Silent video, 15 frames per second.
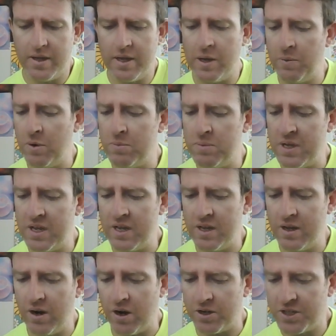It would
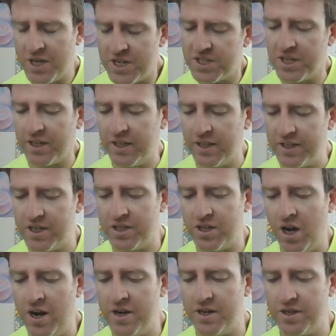be artistically
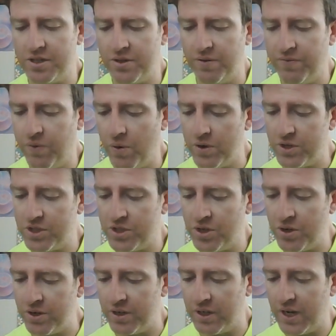dishonest to force
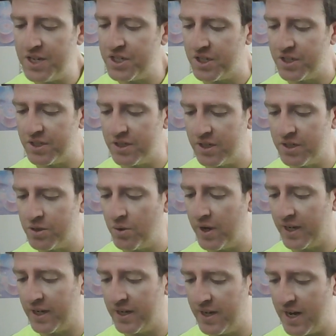certain legends into
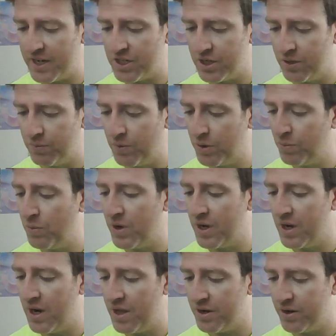a connection with one
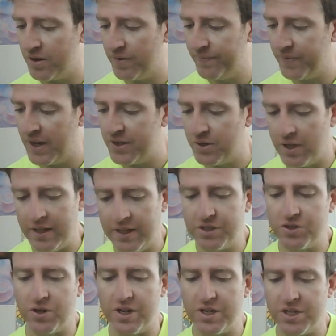another, and to
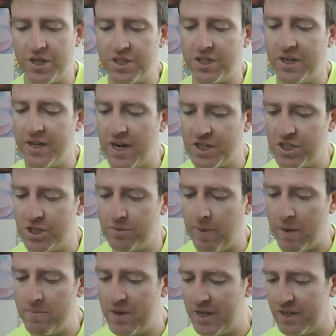illustrate such connections
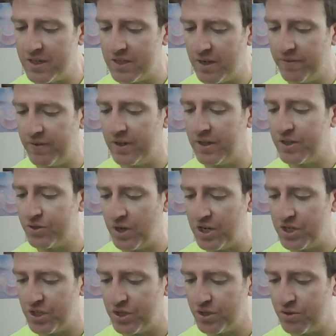by means of
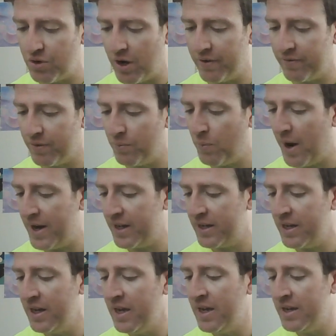illustrations drawn from
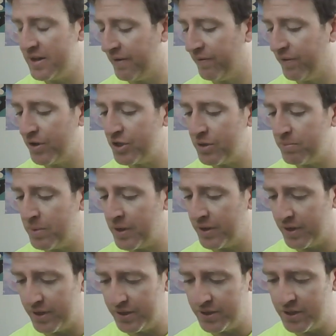widely divergent
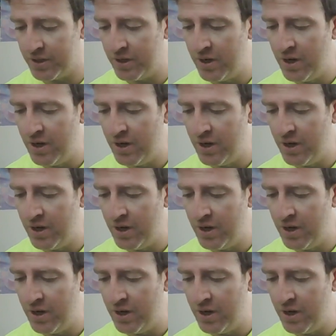periods.